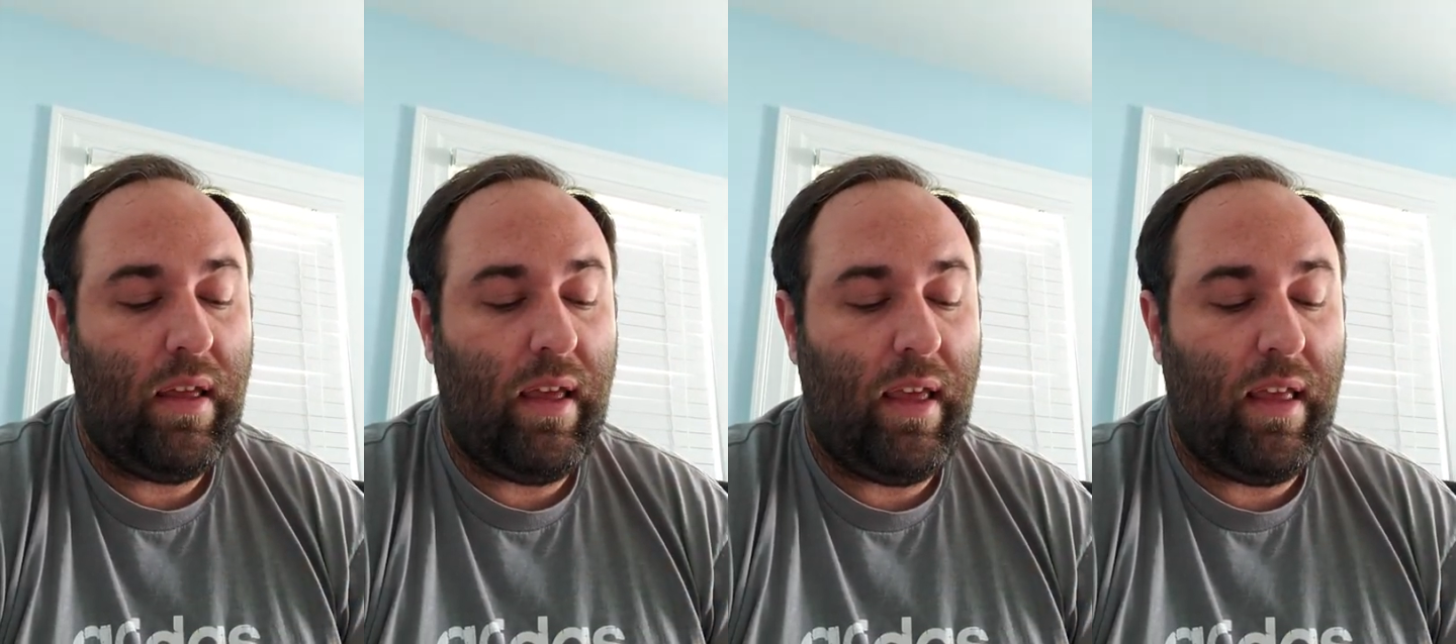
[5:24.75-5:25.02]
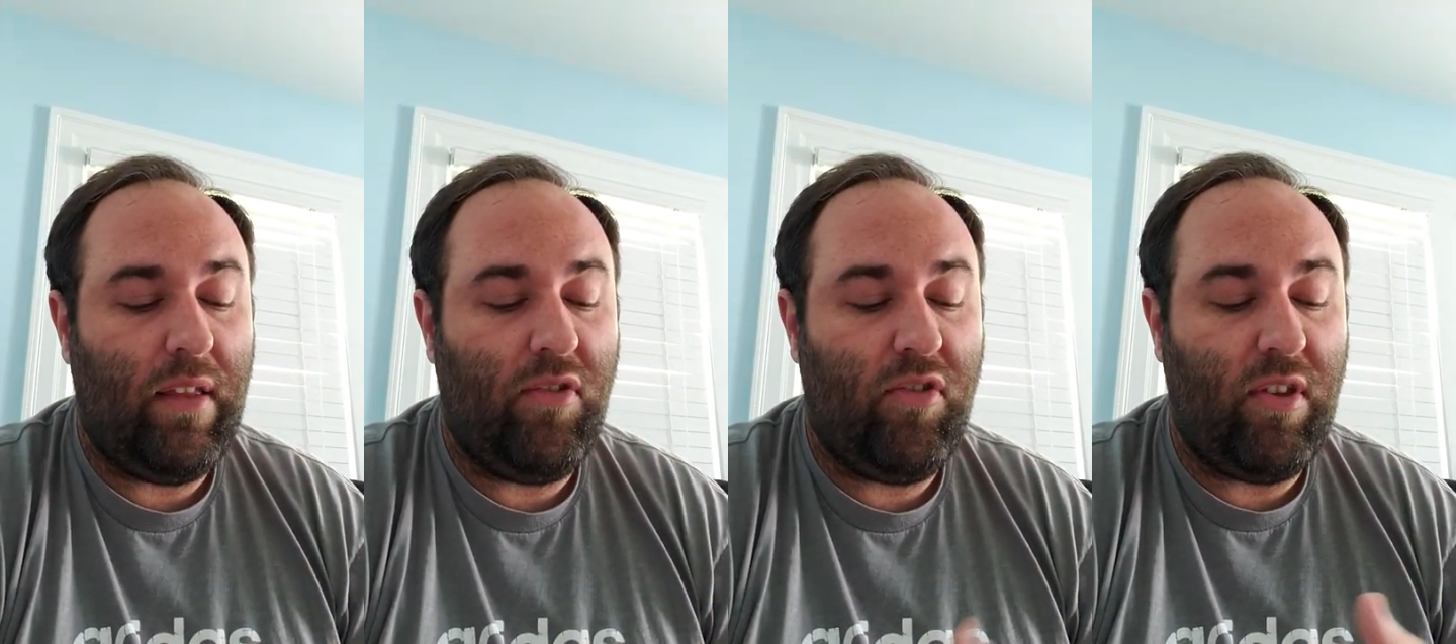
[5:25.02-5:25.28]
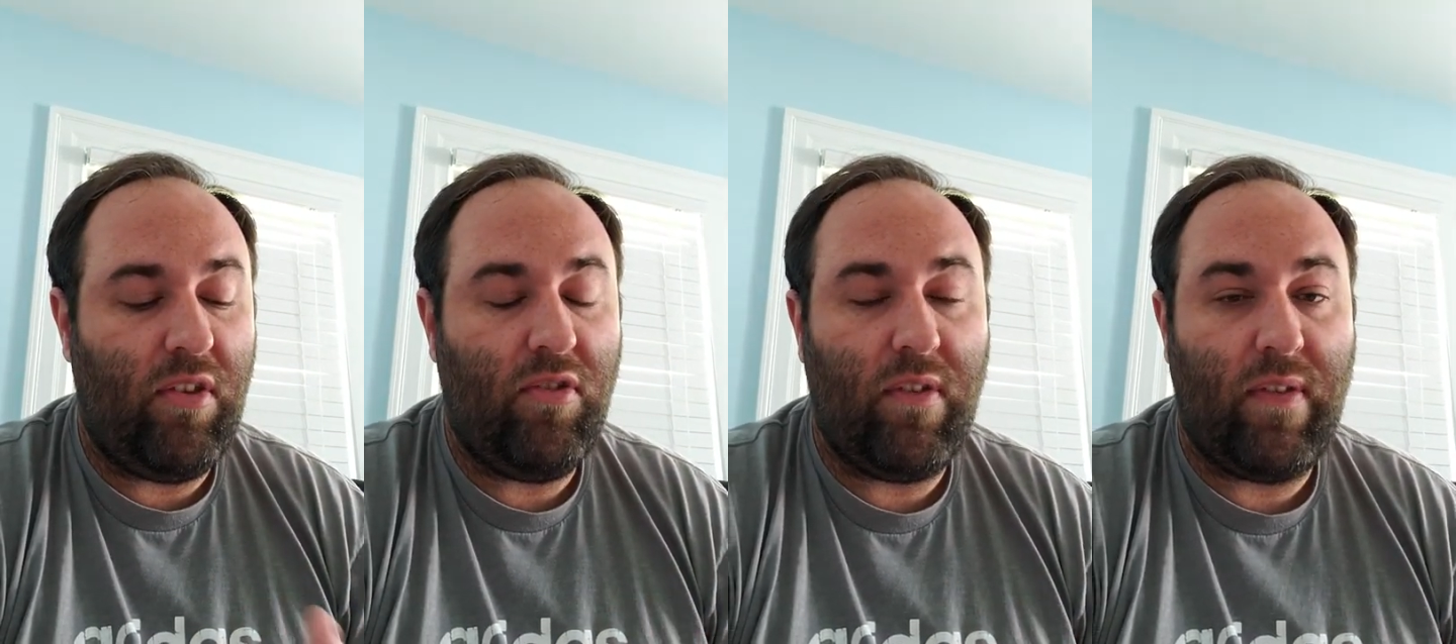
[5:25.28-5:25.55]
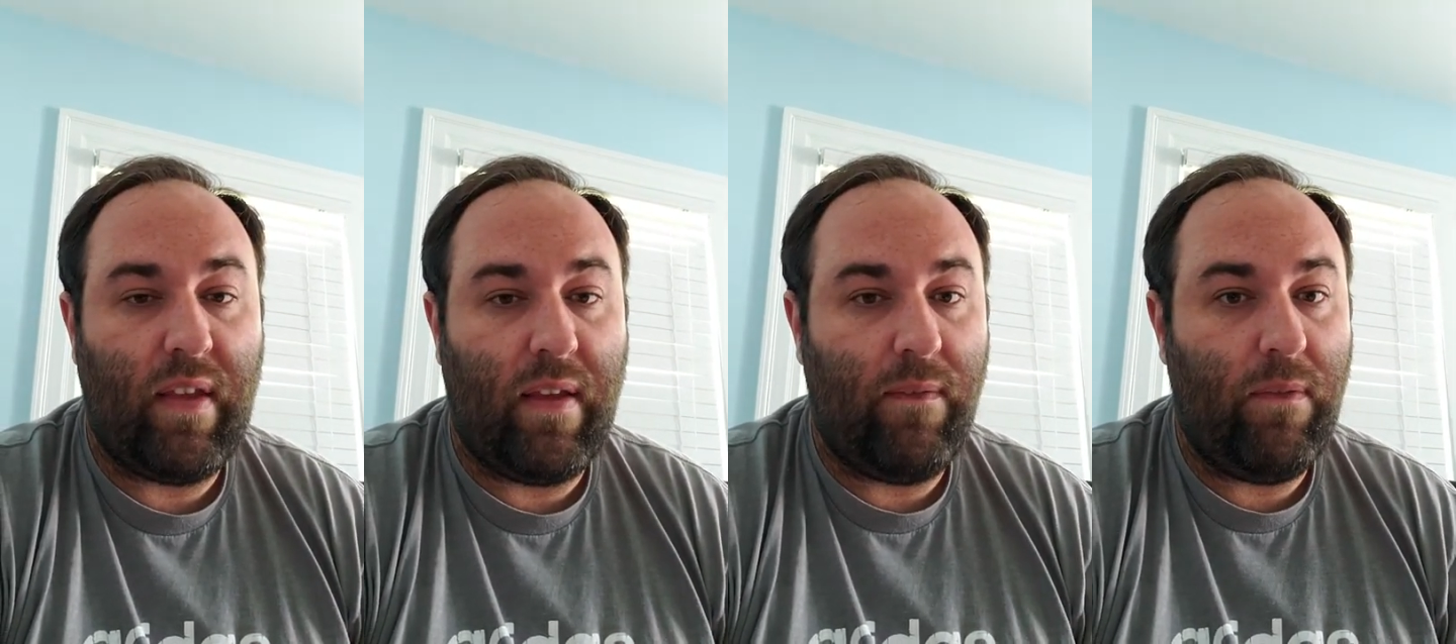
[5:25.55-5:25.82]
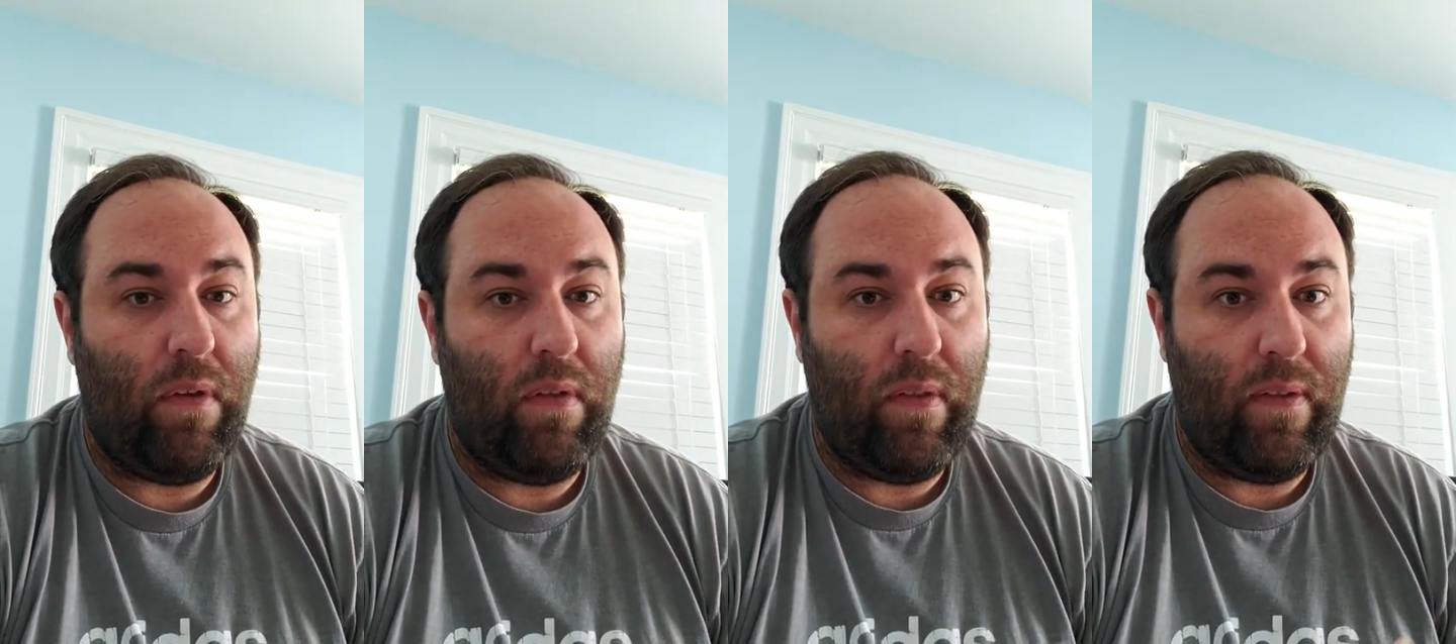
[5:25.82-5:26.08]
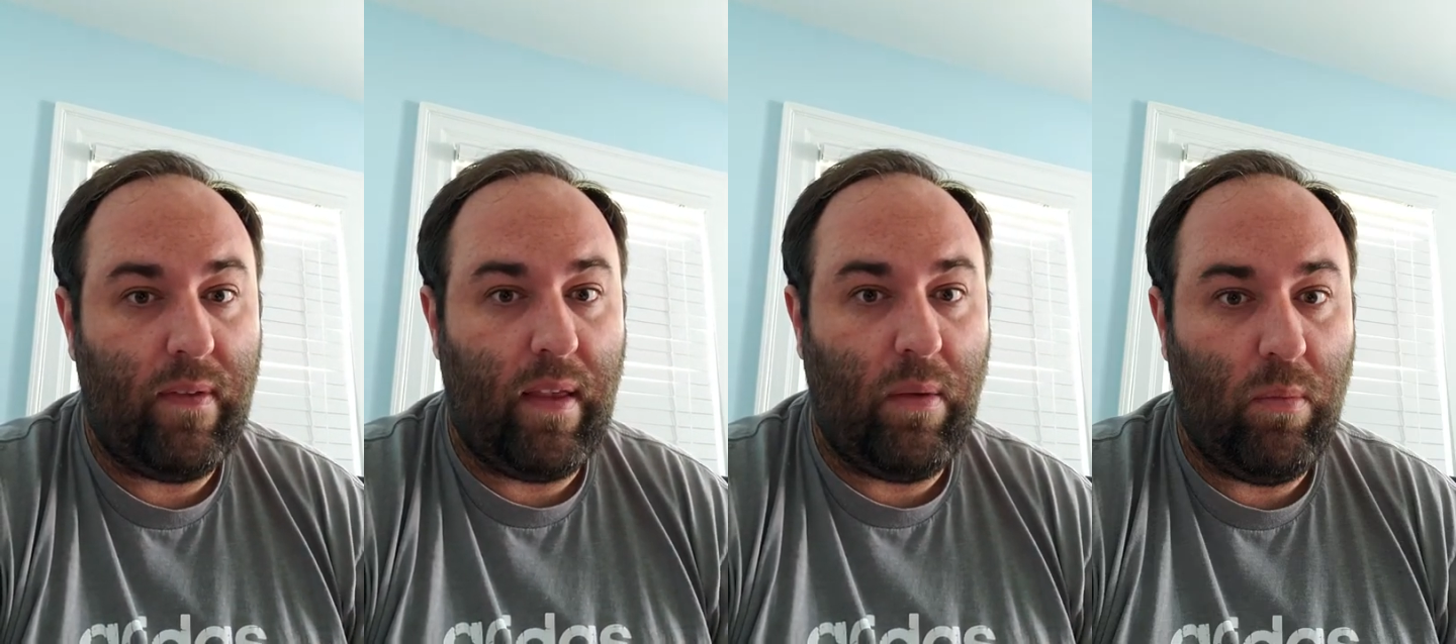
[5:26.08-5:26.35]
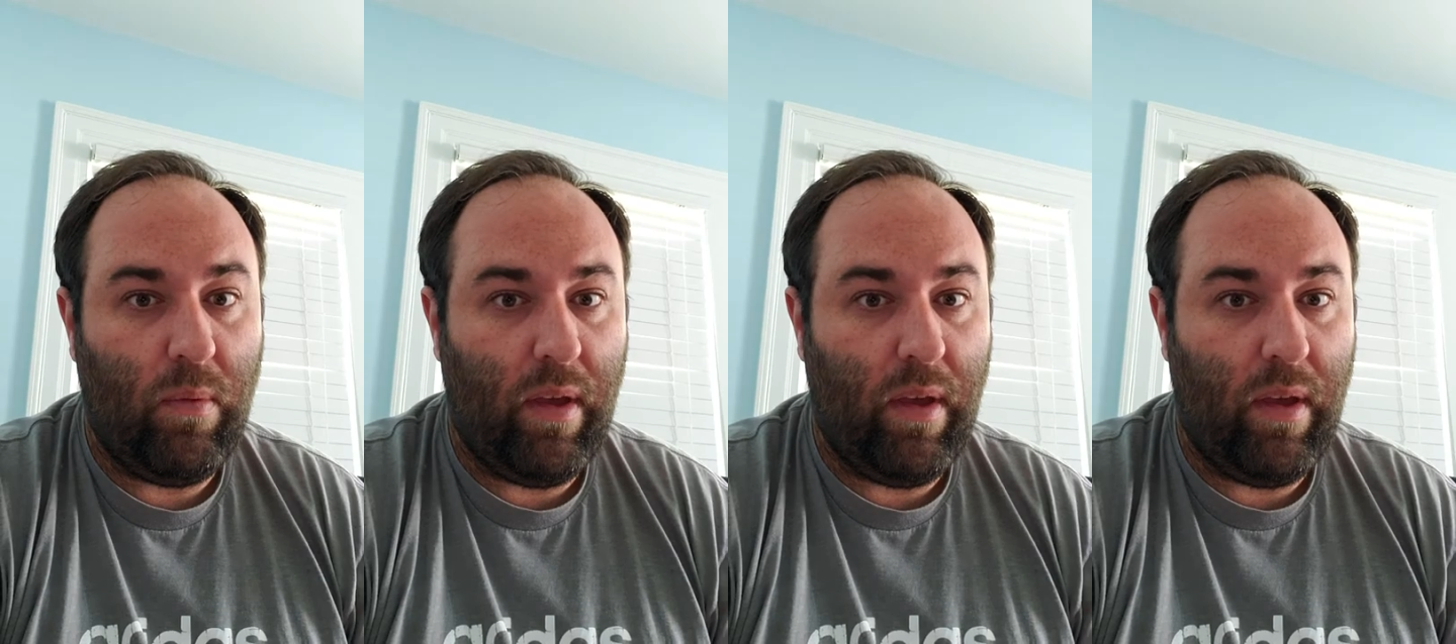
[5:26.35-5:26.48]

and she's just not feeling the same